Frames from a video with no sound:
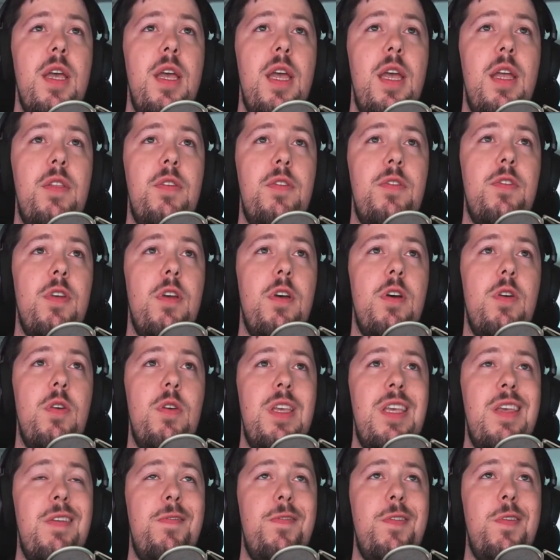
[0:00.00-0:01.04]
And so
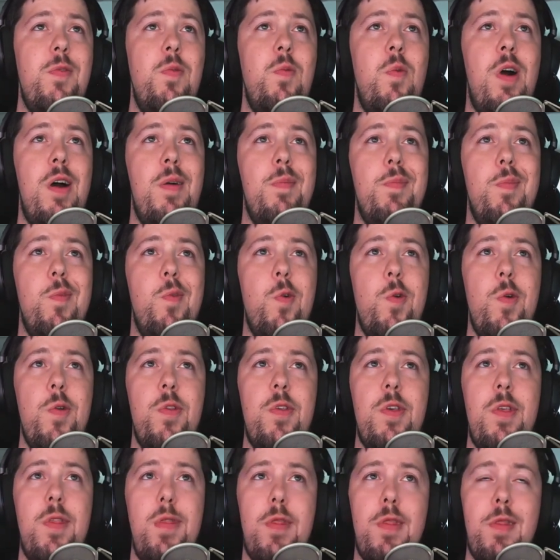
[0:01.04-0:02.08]
if you want more
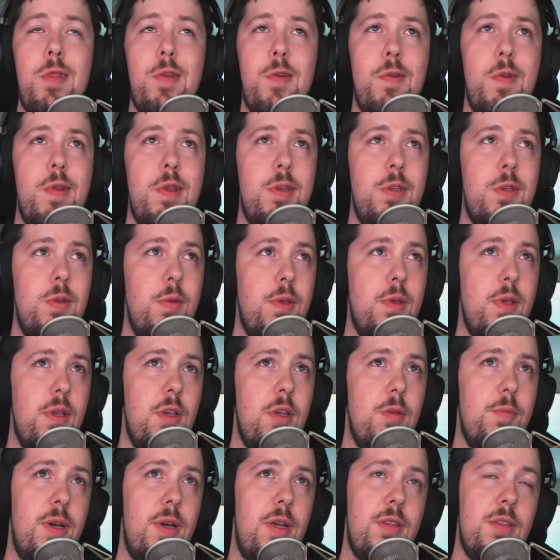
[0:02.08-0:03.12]
than 32
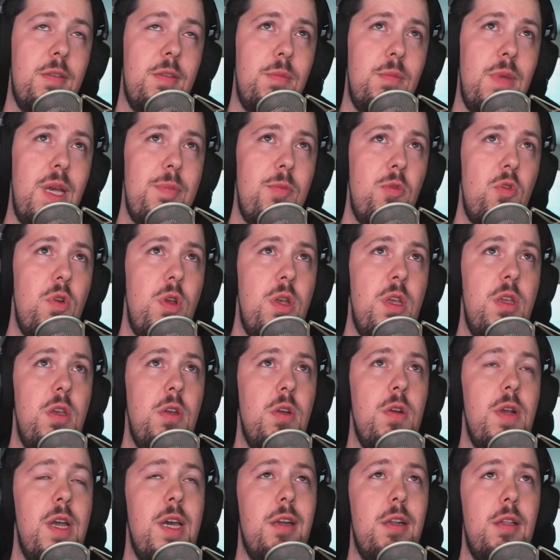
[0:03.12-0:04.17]
gigabytes of memory,
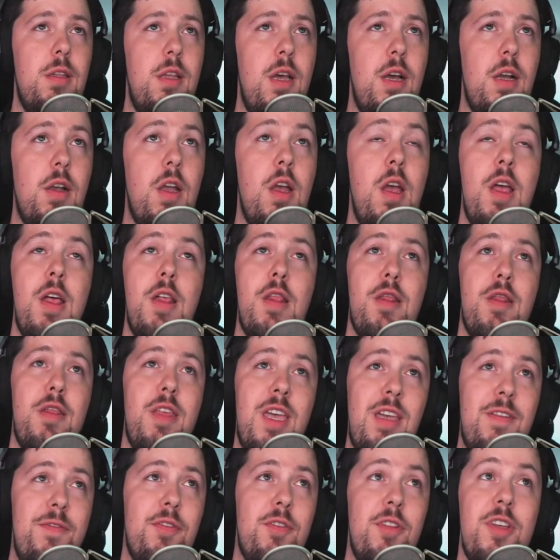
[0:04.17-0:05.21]
you're out of luck.
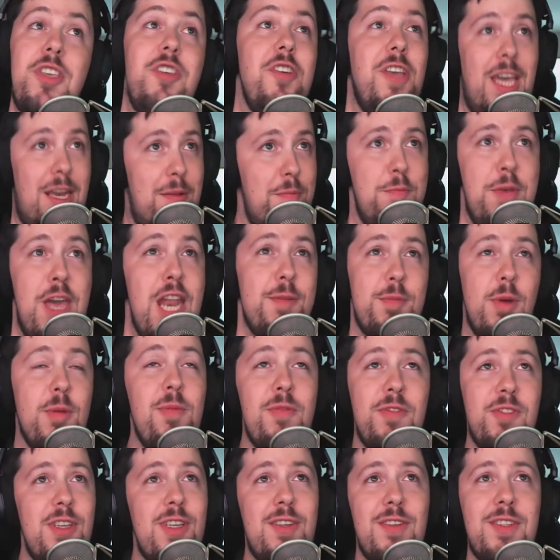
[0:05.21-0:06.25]
Thankfully, you get a minimum
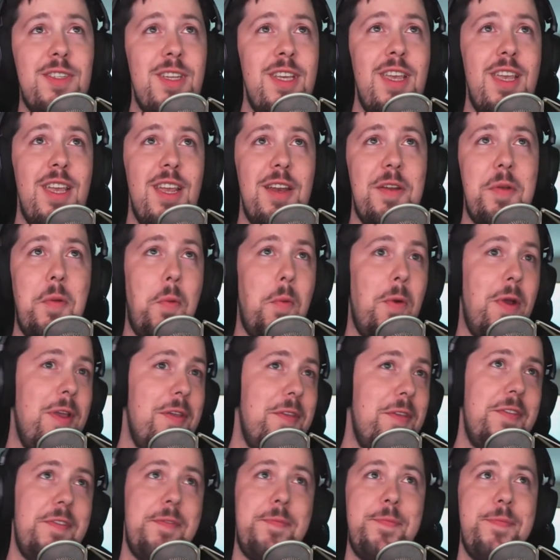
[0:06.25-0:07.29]
of 16,
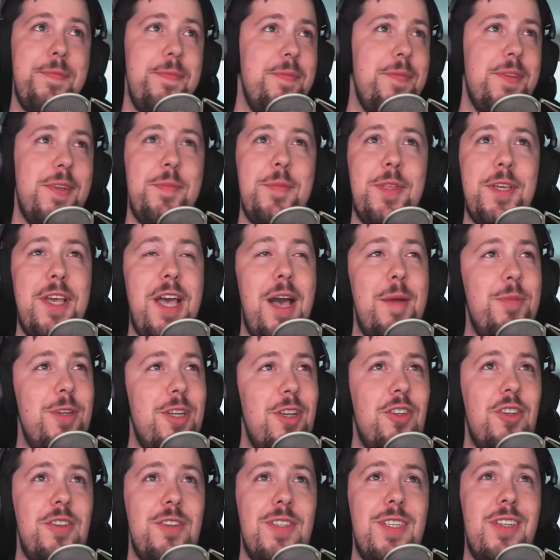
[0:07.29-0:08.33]
whereas some of the
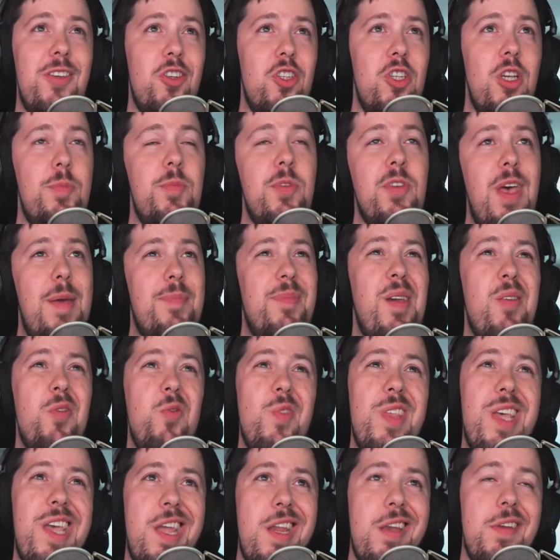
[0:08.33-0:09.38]
competition still ships laptops
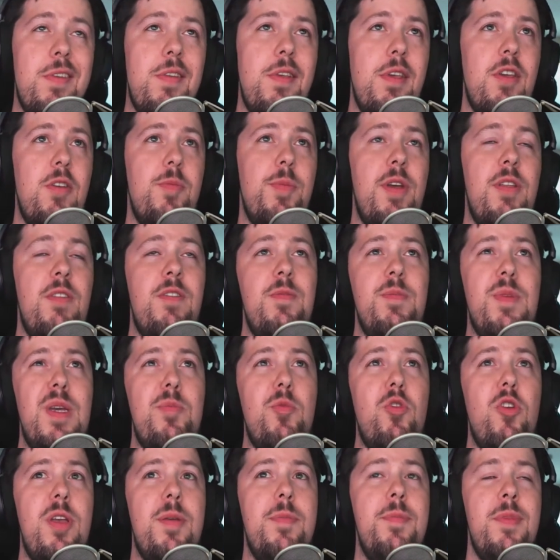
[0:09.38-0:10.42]
with eight gigabytes of
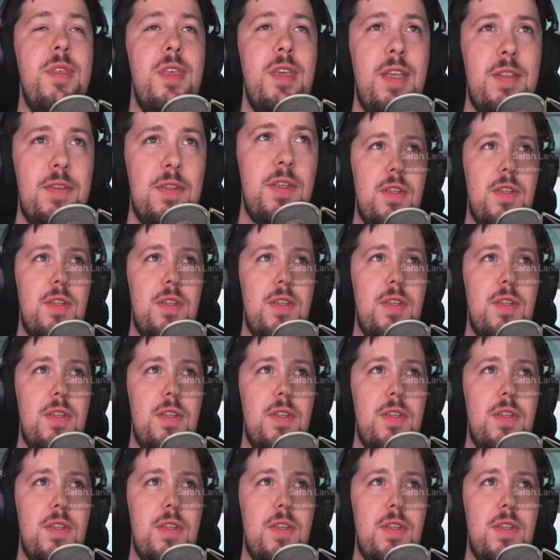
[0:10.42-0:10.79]
memory. Yeah, get yeah.